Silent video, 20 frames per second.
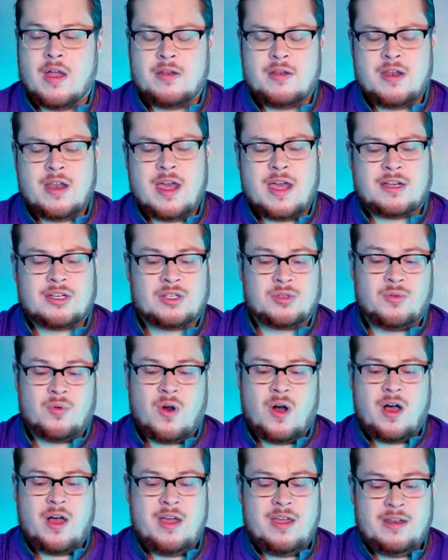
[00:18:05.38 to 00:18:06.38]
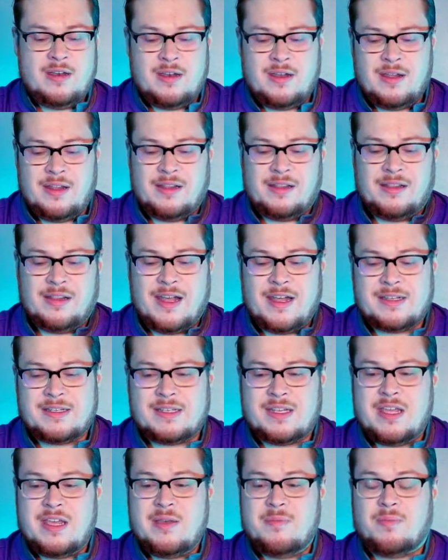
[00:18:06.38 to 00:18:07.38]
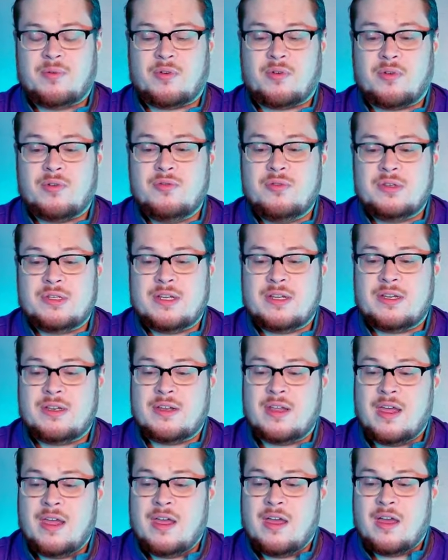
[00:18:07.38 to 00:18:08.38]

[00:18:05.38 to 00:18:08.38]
Next one, let's keep cruising.